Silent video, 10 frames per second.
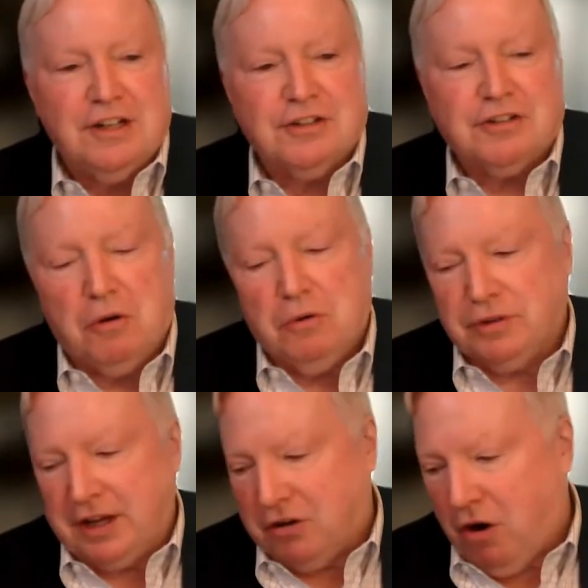
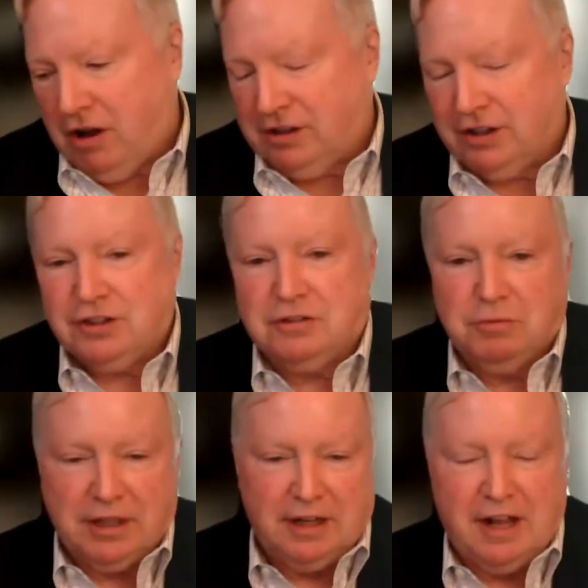So they call us,
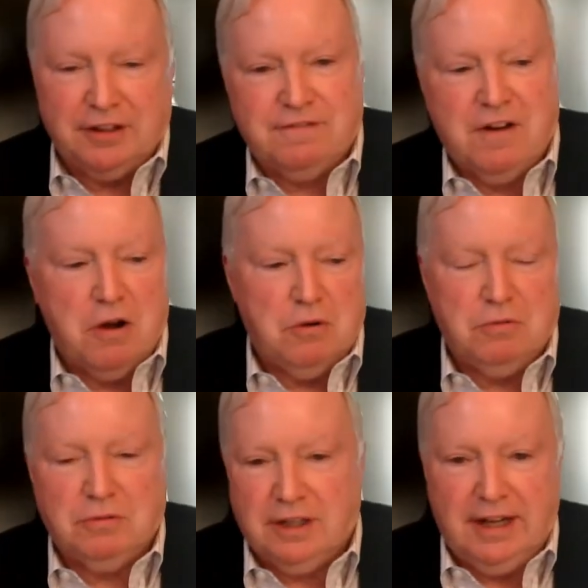we get on the
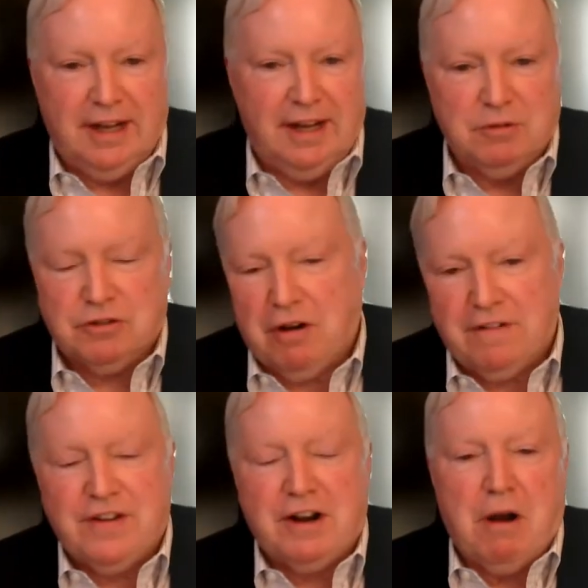phone, and we try
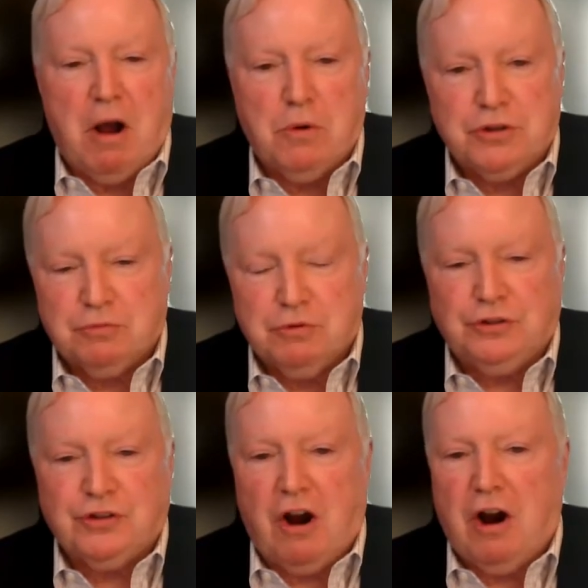to figure out what the
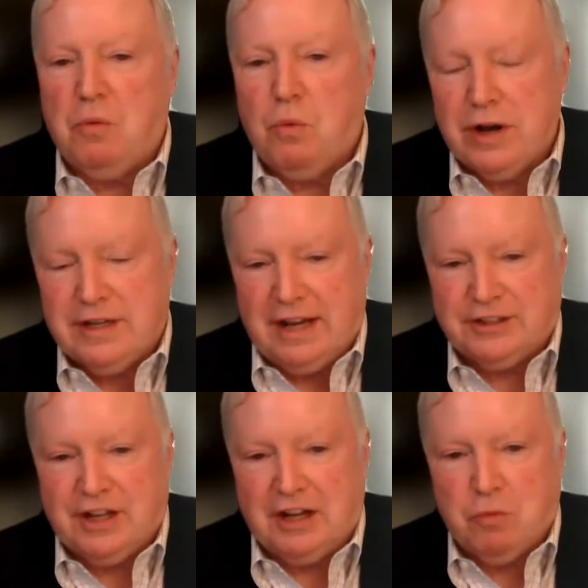rules are, what
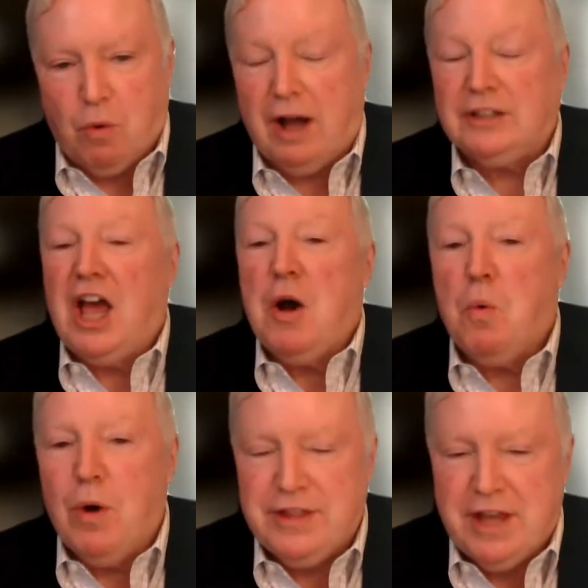Nasdaq want,
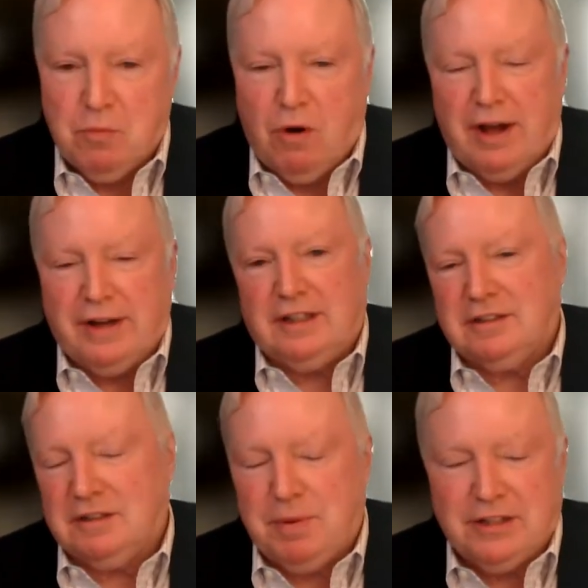when they want
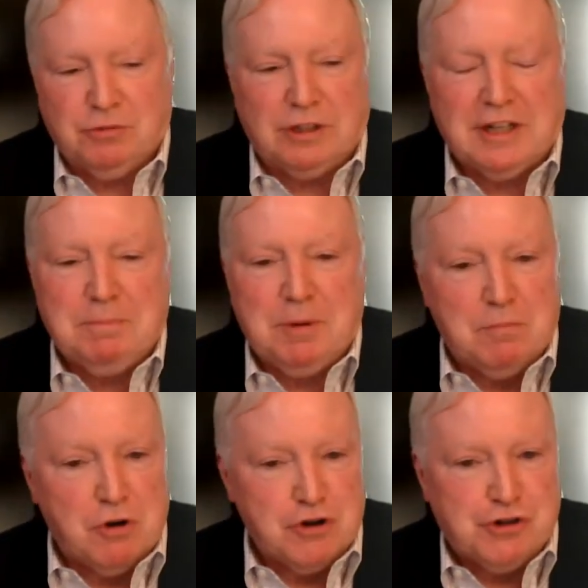it. Depends what type
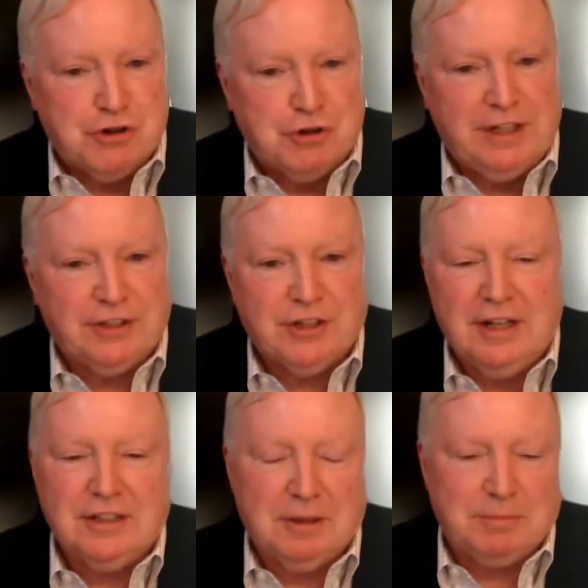of merger it
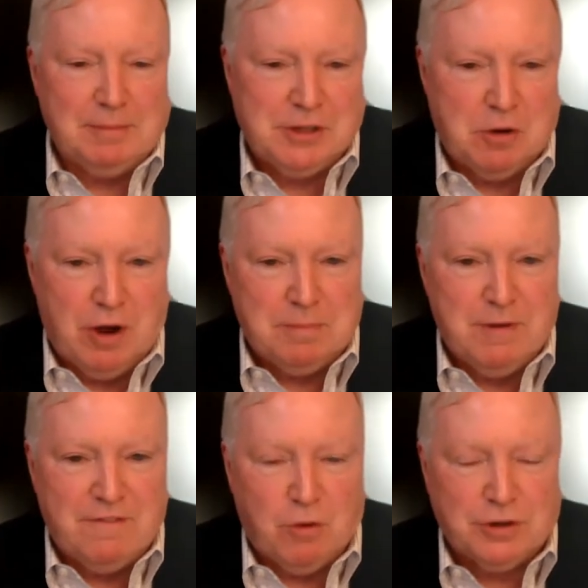is. Sometimes they want it
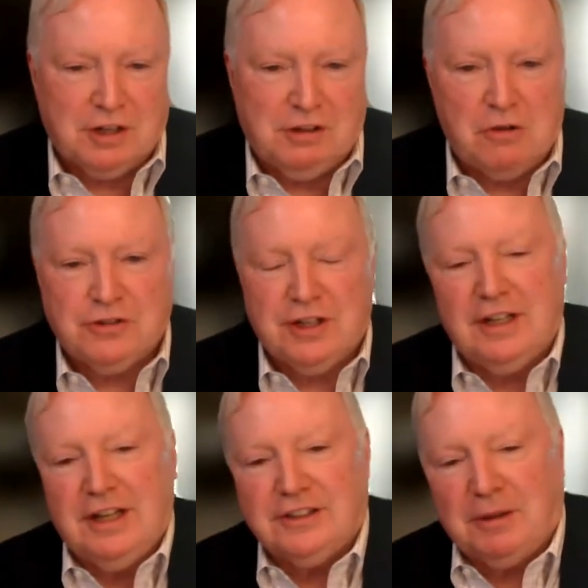before the
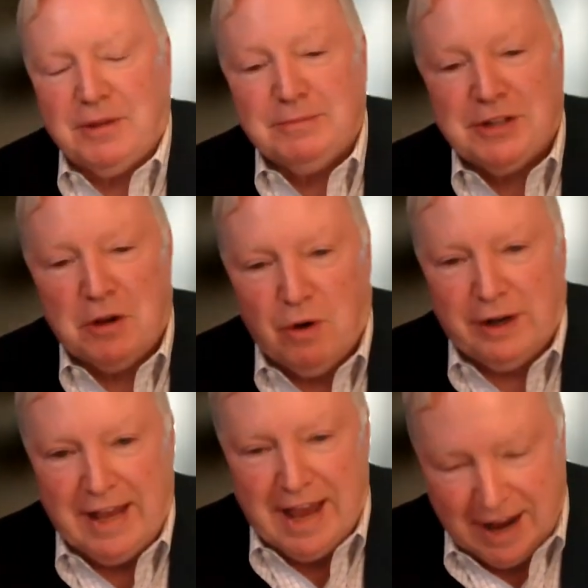closing. Sometimes they
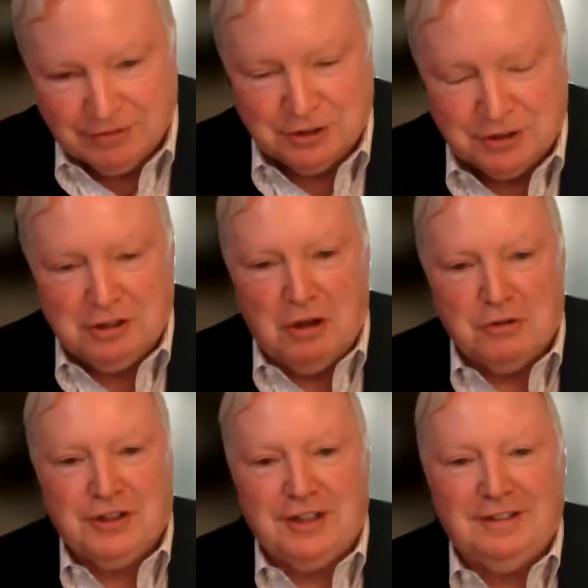want it after the
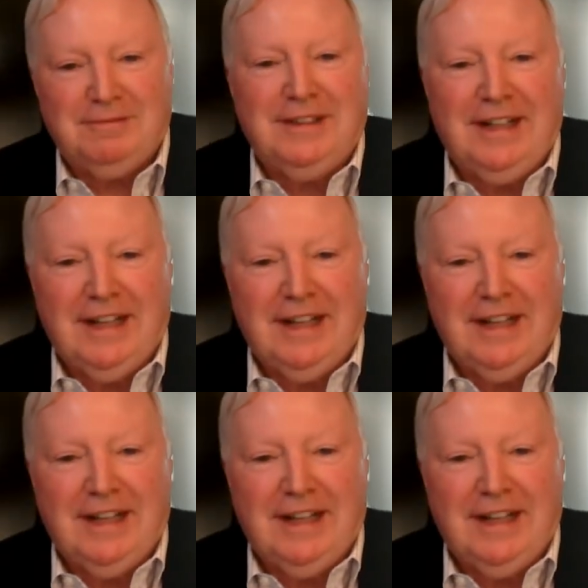closing.